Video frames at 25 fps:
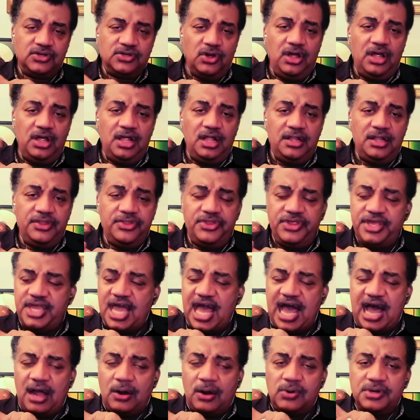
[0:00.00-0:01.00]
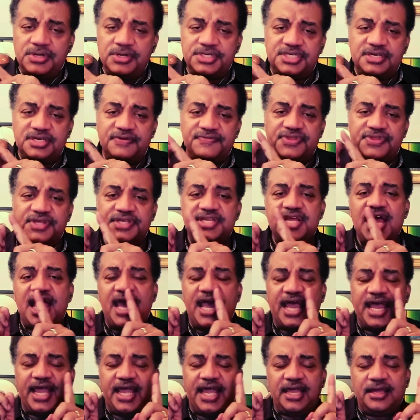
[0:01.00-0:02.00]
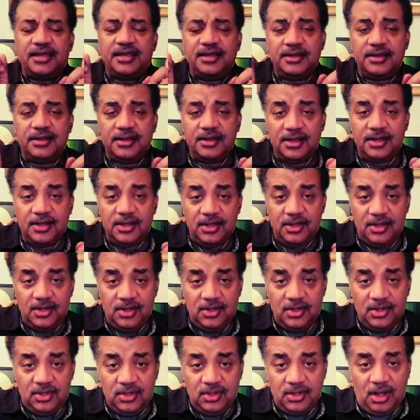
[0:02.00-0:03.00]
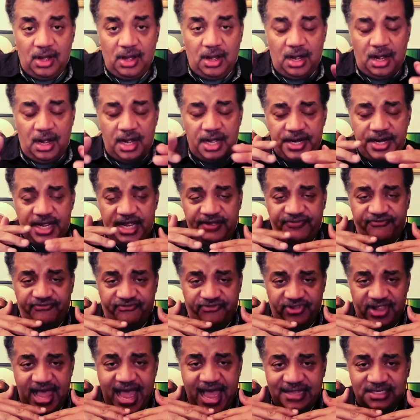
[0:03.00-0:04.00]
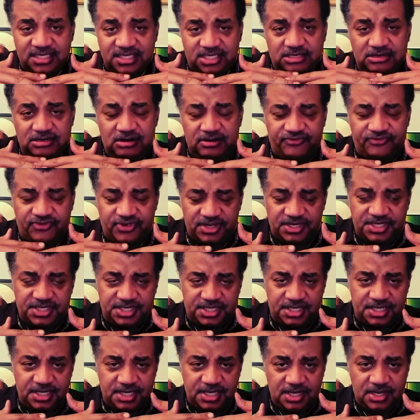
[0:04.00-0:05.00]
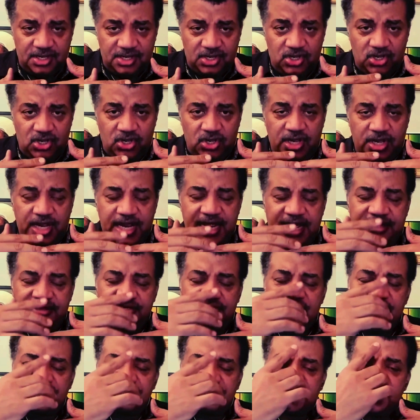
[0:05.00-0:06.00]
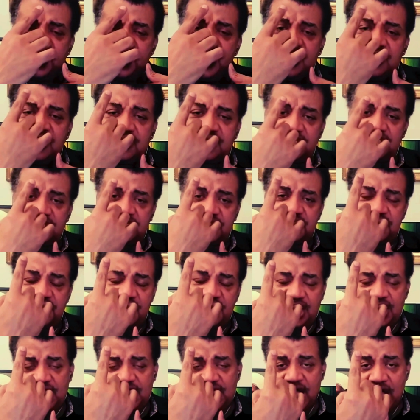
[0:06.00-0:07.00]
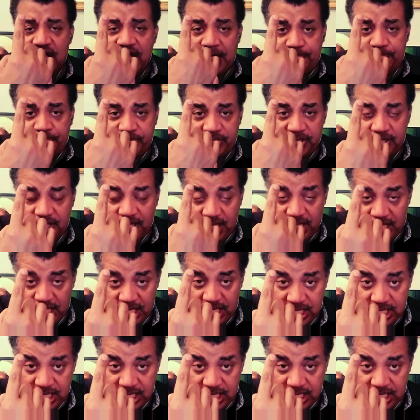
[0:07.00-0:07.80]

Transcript: has all the hours of the day on a flat surface, and there's a thing sticking up